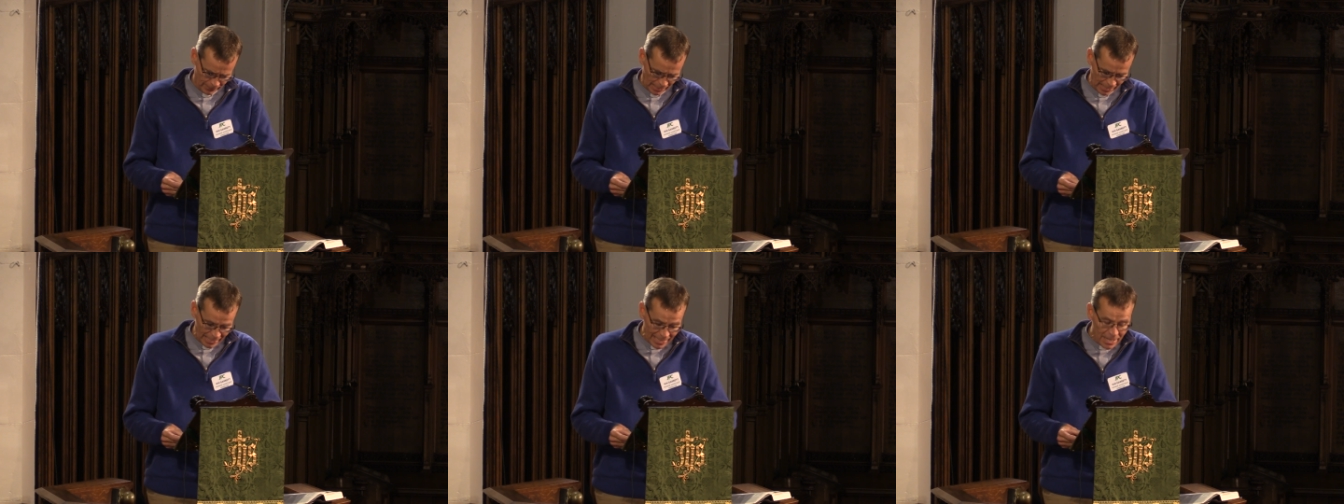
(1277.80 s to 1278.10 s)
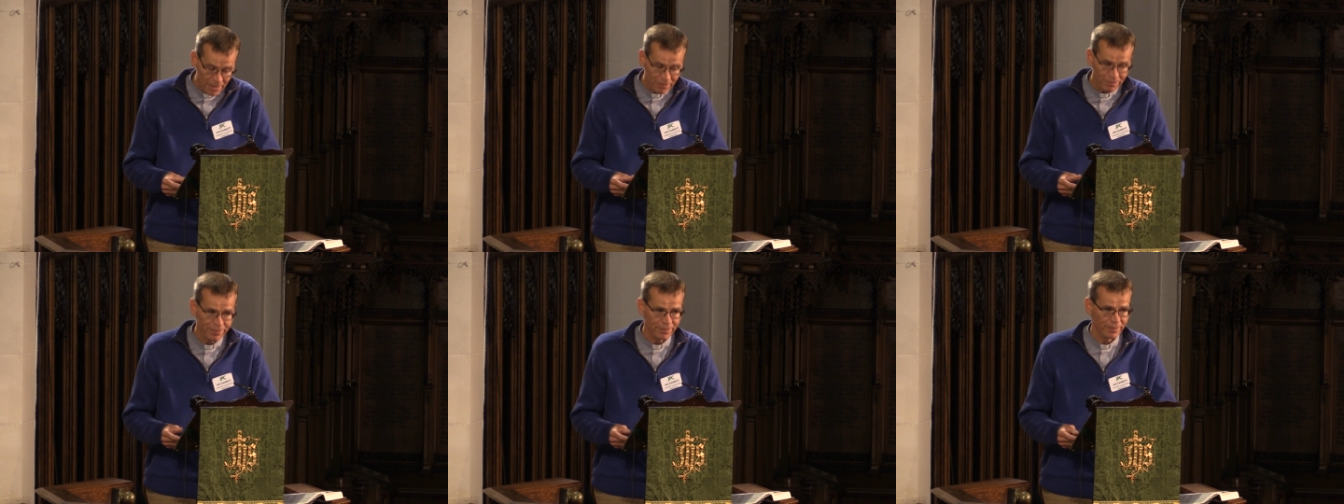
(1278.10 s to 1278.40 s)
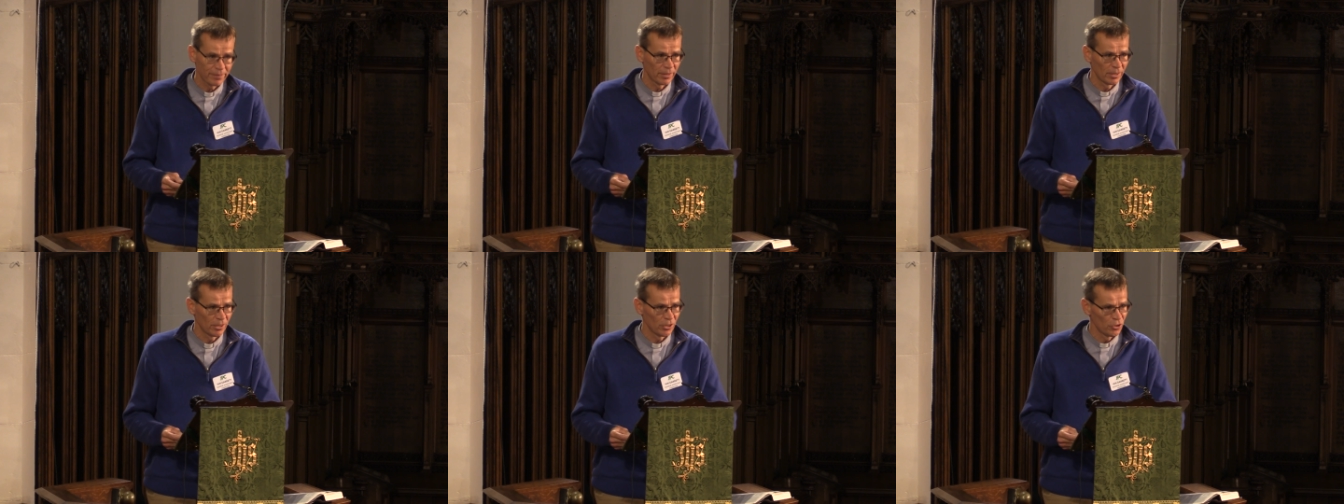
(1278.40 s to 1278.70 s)
If
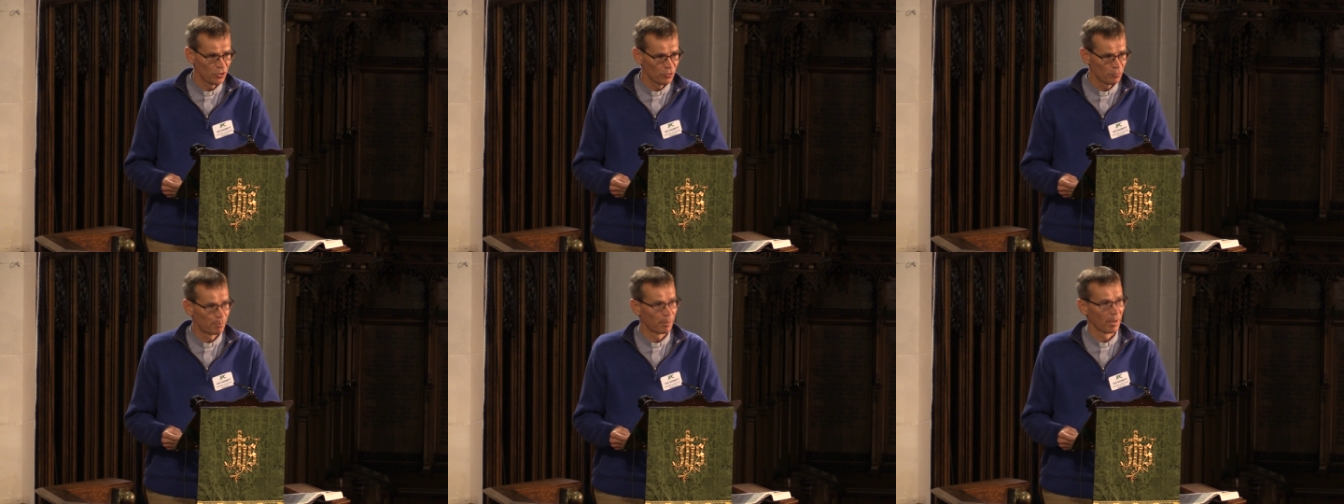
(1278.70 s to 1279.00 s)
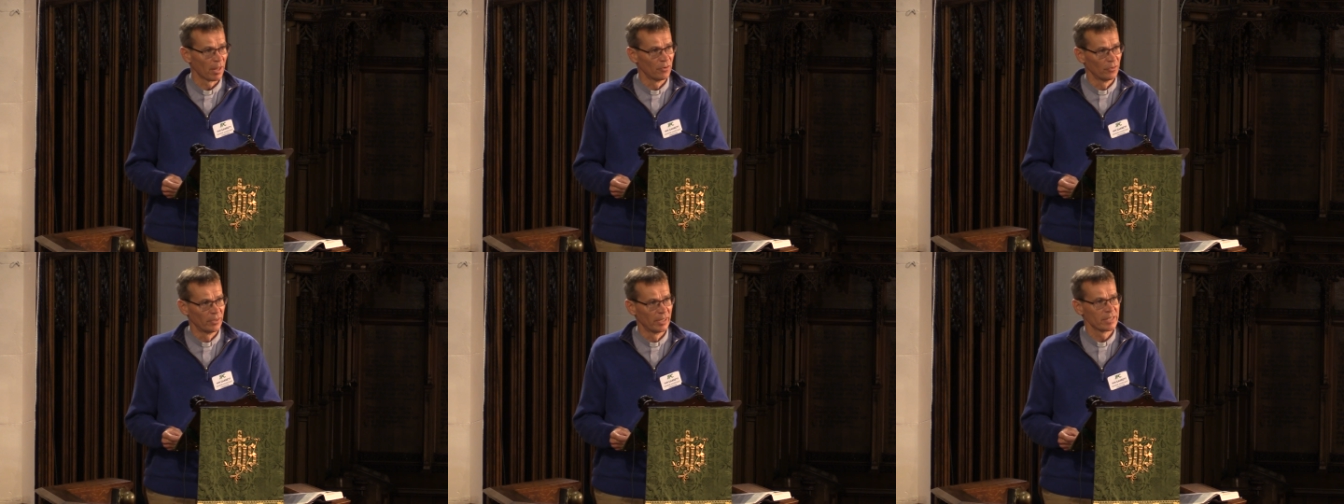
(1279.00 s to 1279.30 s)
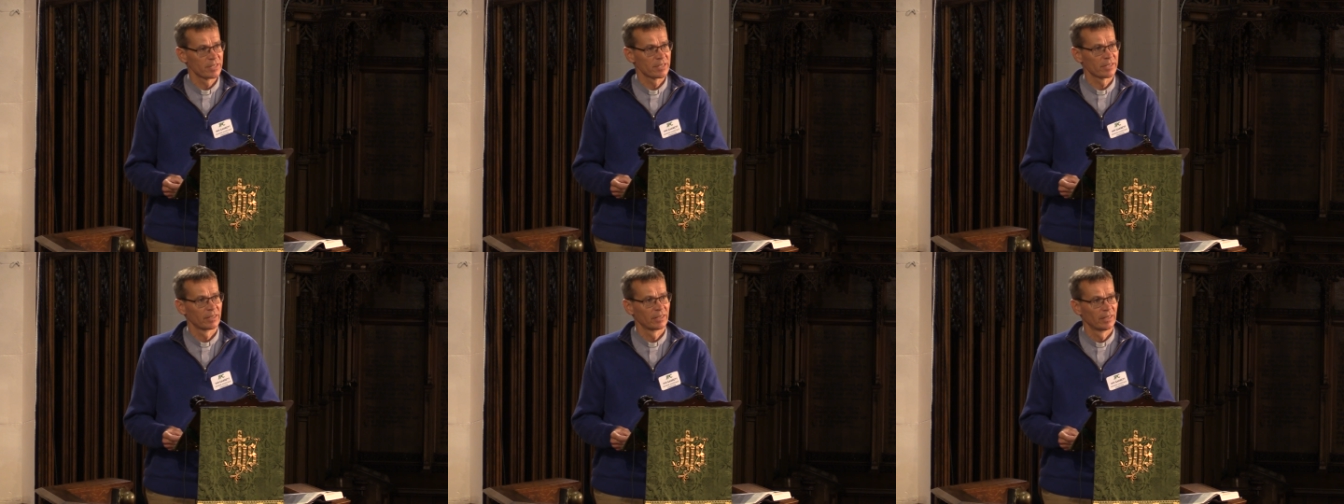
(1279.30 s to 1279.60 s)
you've blown
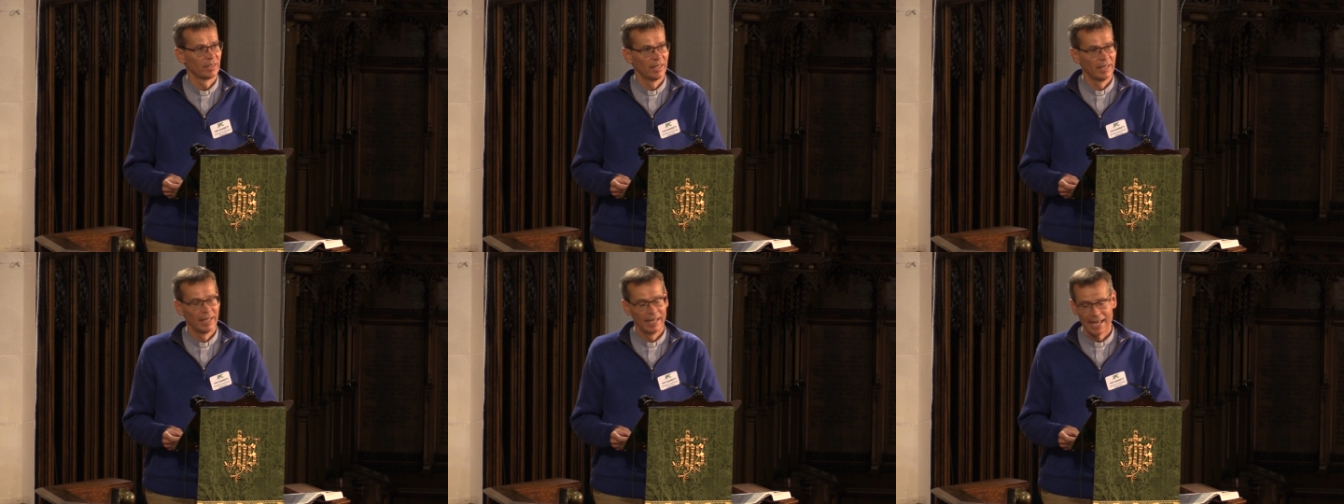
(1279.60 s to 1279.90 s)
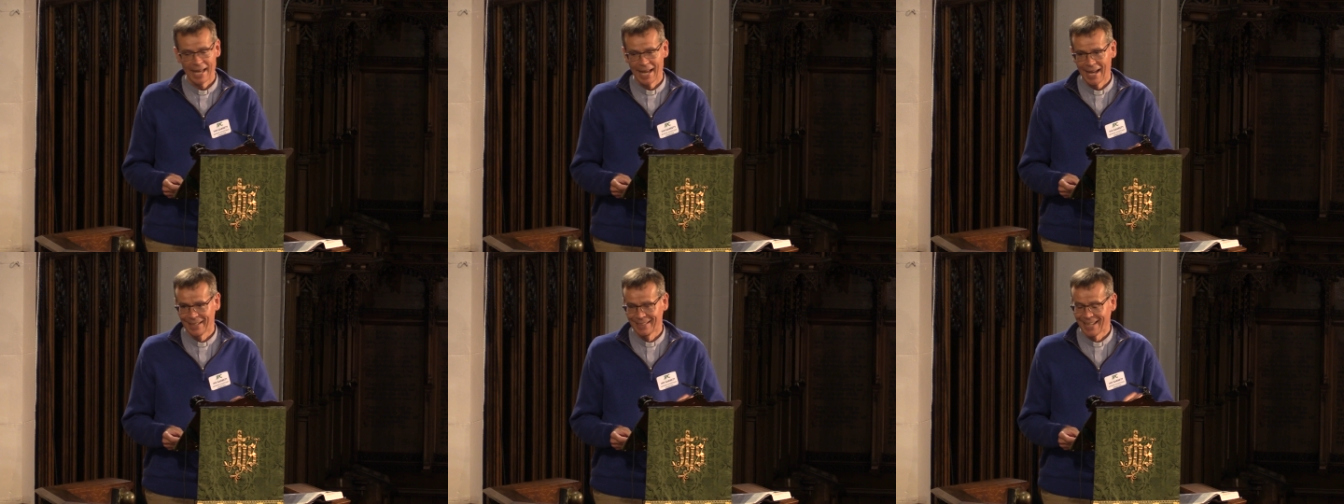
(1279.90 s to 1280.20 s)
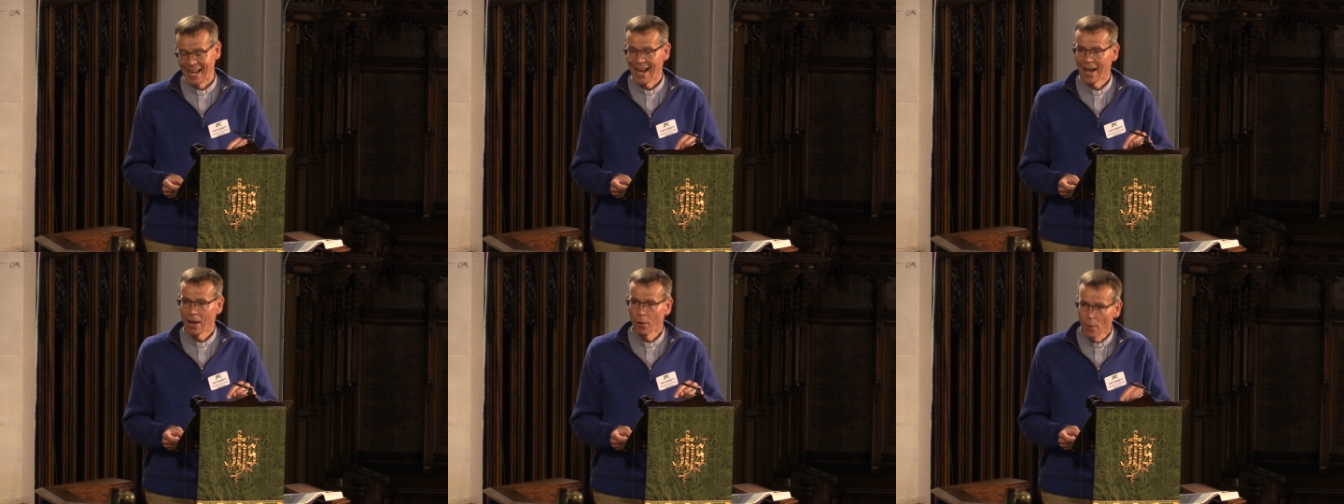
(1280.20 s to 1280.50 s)
it, and
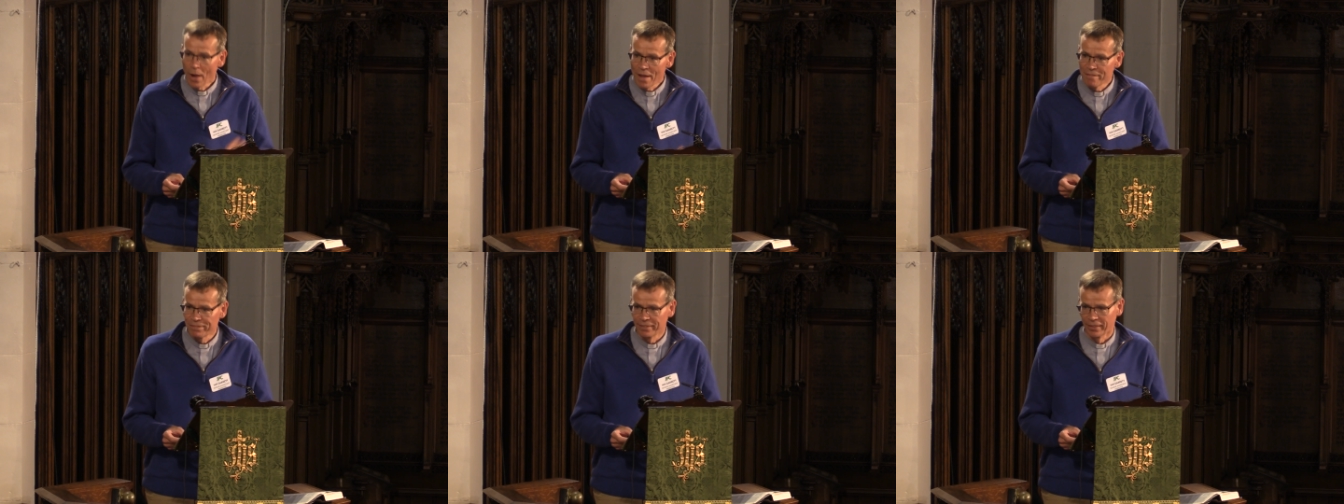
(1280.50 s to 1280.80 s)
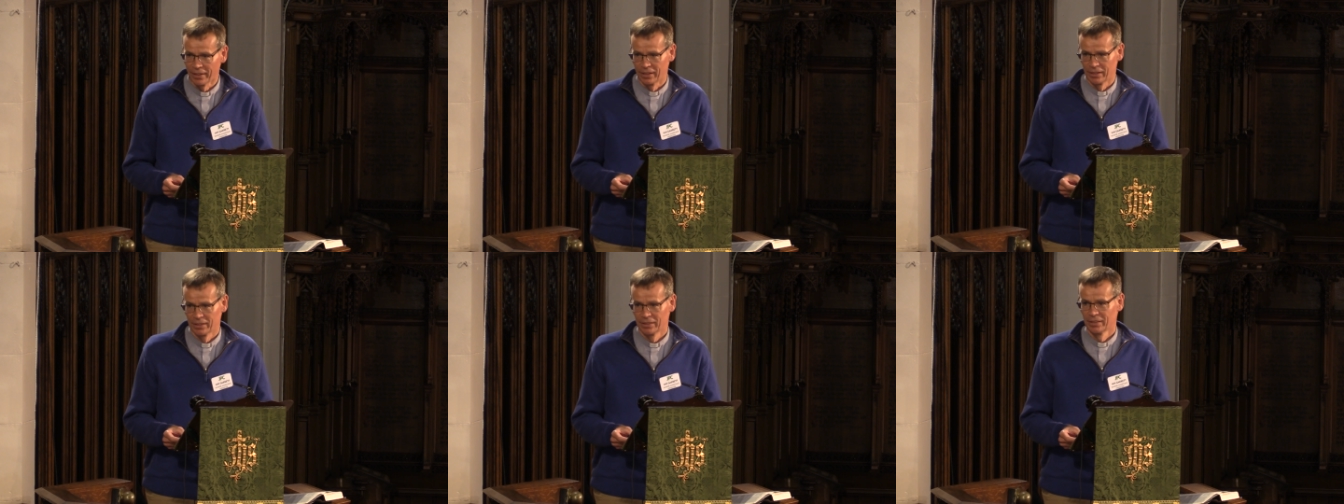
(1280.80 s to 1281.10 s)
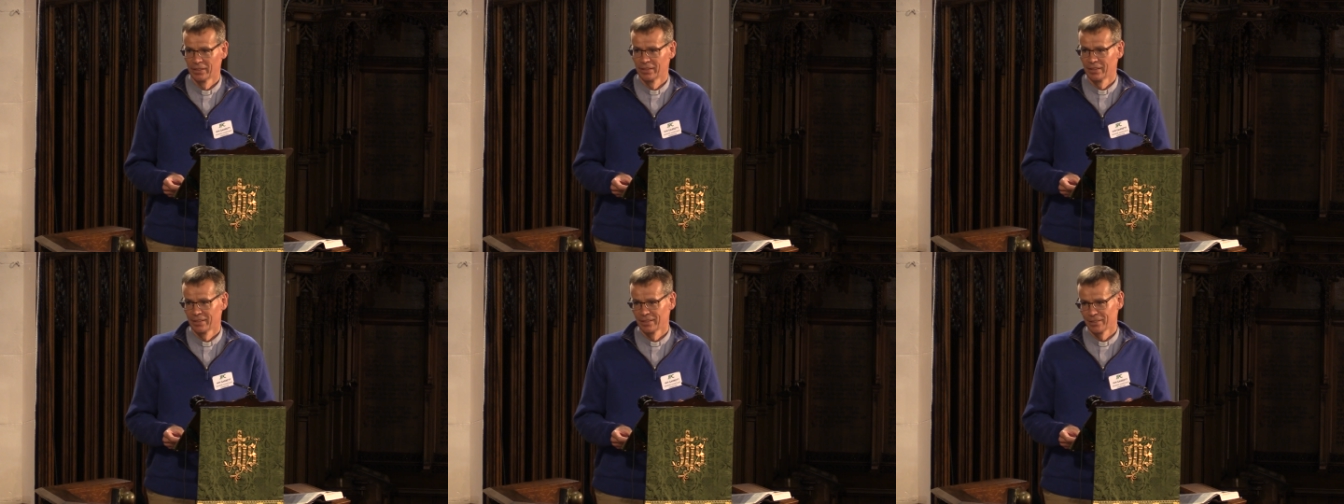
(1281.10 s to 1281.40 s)
however
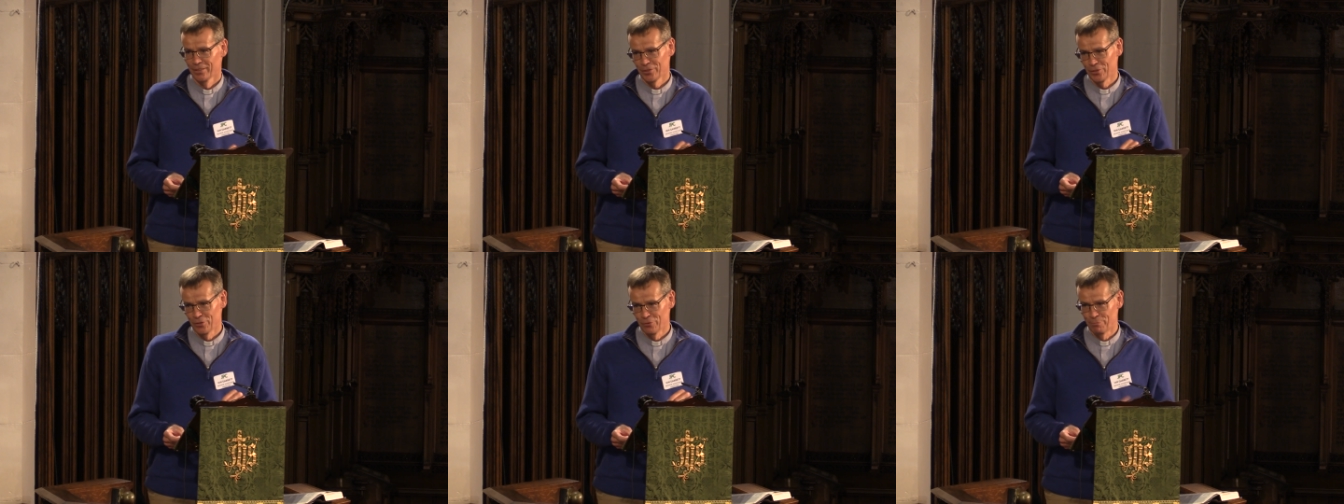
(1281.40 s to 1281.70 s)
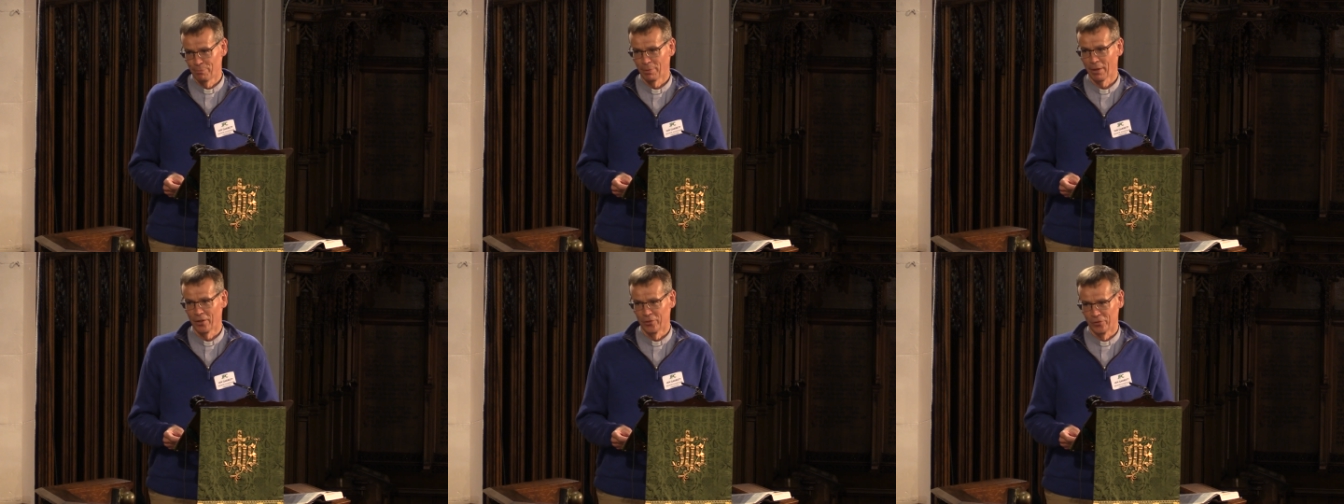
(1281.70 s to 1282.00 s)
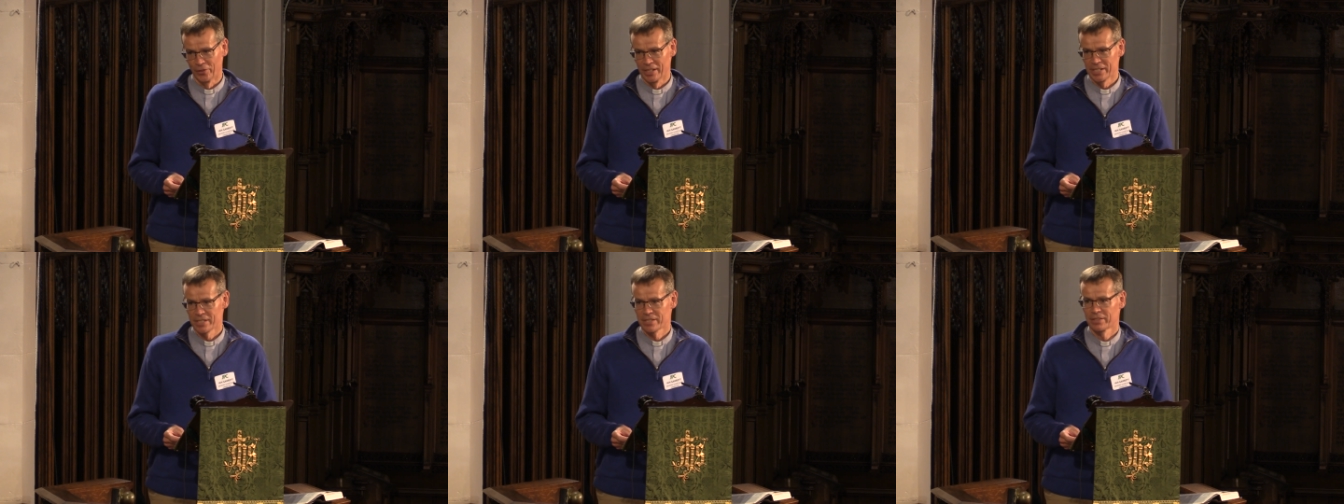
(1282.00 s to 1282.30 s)
you've blown
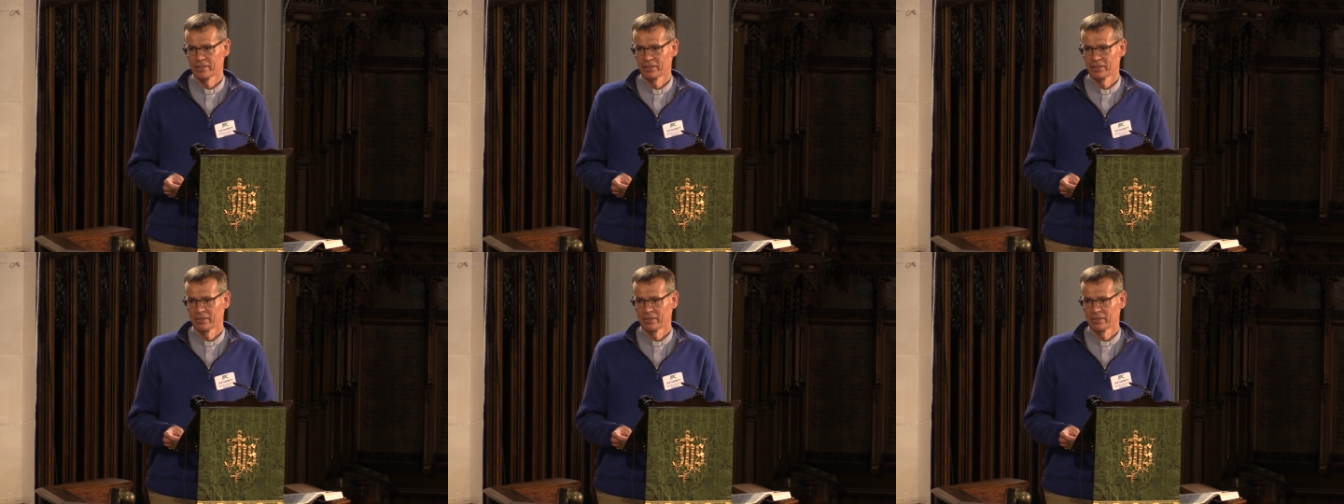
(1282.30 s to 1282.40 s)
it,